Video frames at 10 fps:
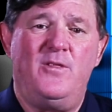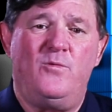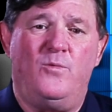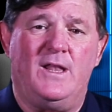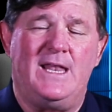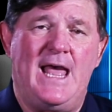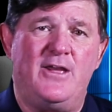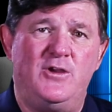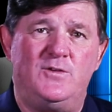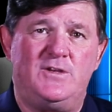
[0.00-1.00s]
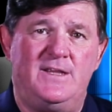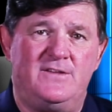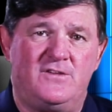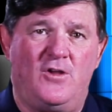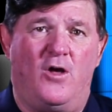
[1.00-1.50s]
will allow you to
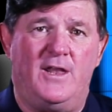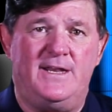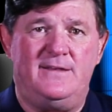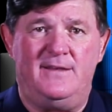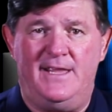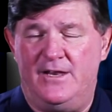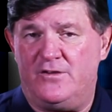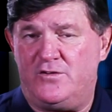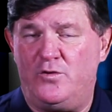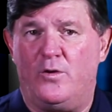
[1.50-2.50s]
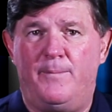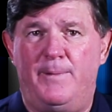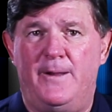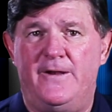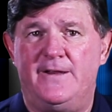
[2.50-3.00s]
install it in a shorter
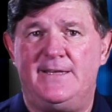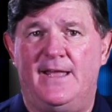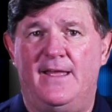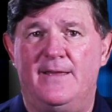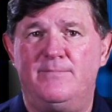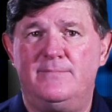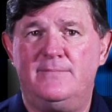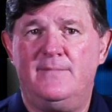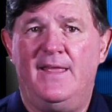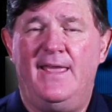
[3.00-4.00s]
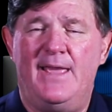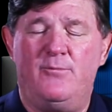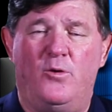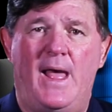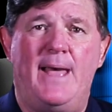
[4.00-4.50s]
period of time and
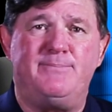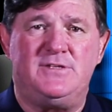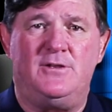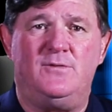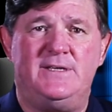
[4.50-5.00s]
will absolutely